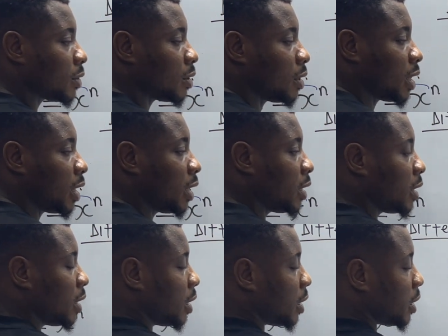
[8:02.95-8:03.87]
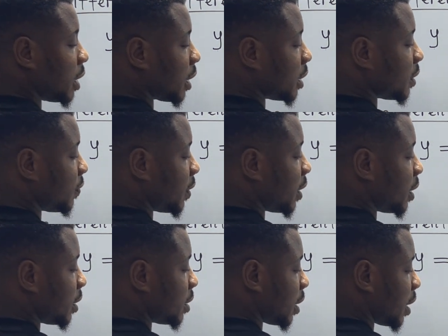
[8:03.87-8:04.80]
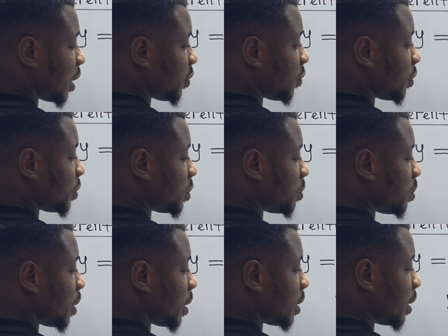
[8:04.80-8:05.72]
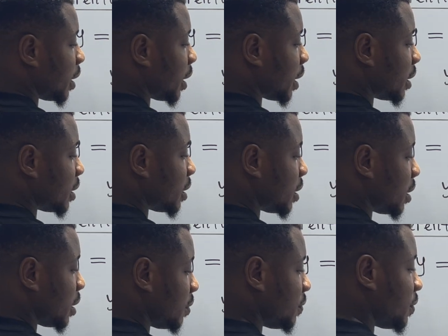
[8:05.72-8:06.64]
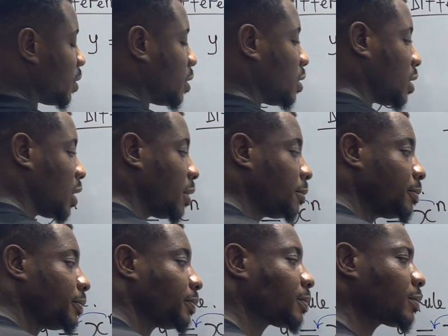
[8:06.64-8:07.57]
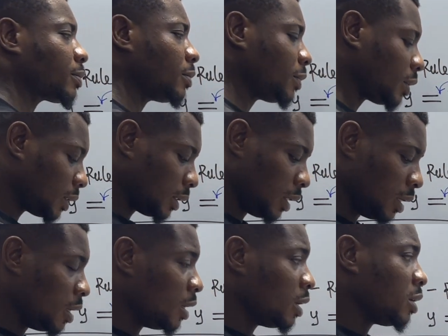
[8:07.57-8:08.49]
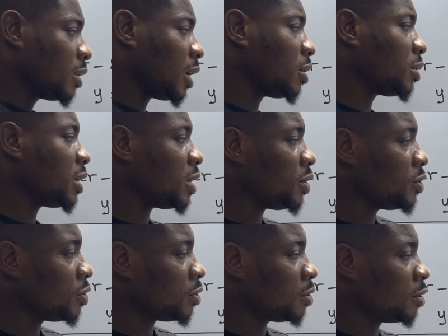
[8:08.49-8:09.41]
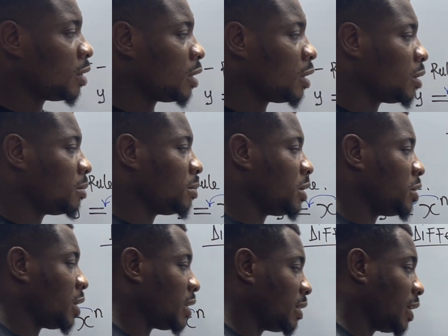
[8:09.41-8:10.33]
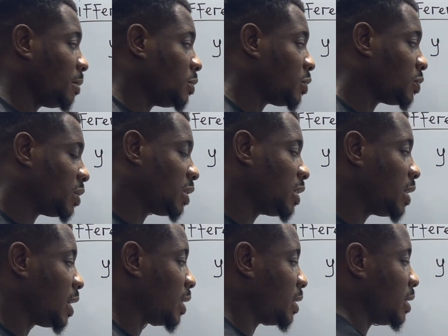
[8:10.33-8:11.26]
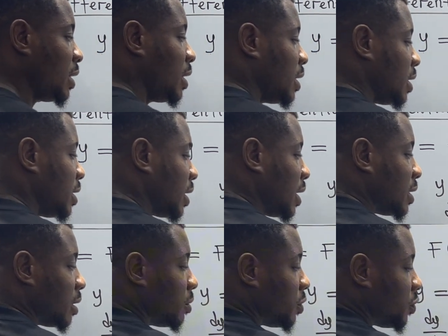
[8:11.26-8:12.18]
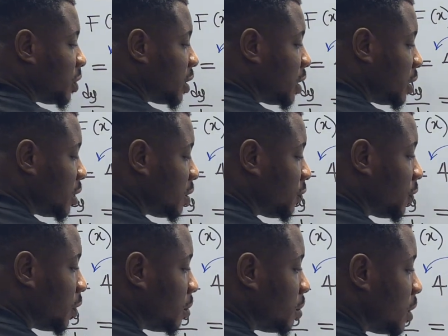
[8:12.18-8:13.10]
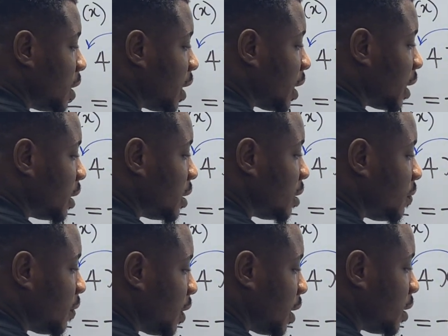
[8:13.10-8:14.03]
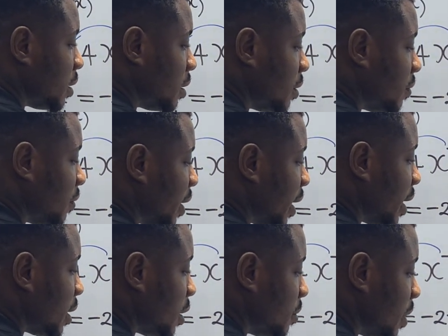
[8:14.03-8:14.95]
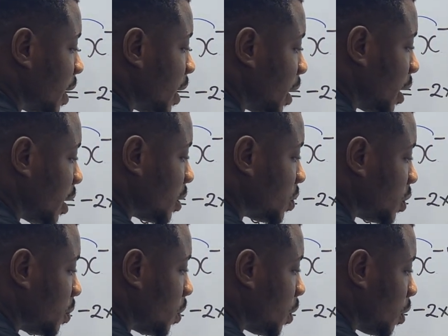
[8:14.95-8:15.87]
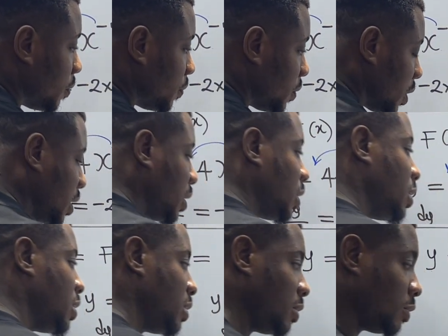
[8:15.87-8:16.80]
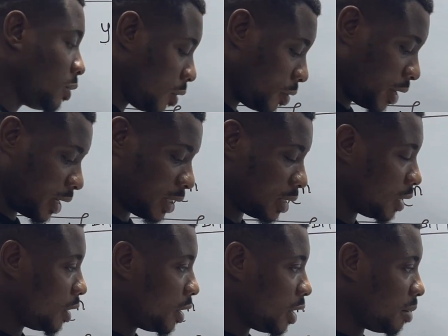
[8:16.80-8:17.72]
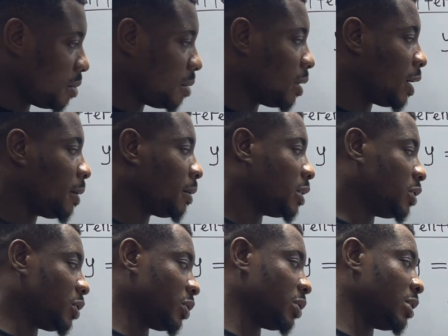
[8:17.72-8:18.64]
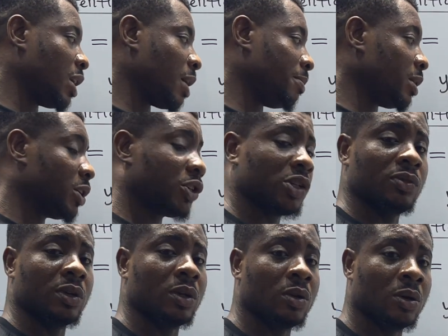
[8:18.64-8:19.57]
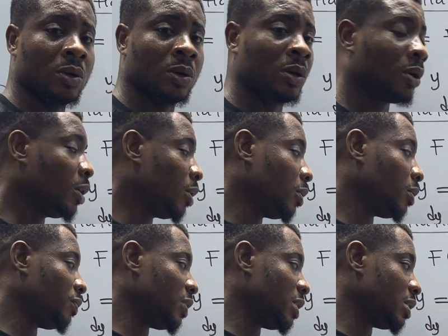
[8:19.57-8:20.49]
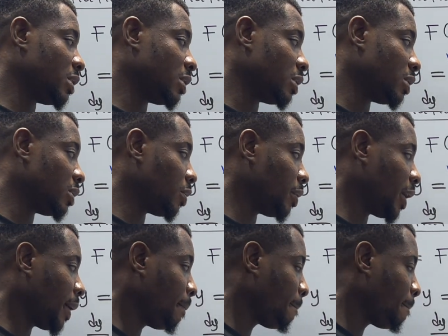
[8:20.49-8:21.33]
Okay? Negative 8 x raised to power negative 3. Now, in your exam, you could see that this answer was written in this form: negative 8 divided by x to the power of 3. It is still correct. Remember, it's just the application of the law of indices. All right.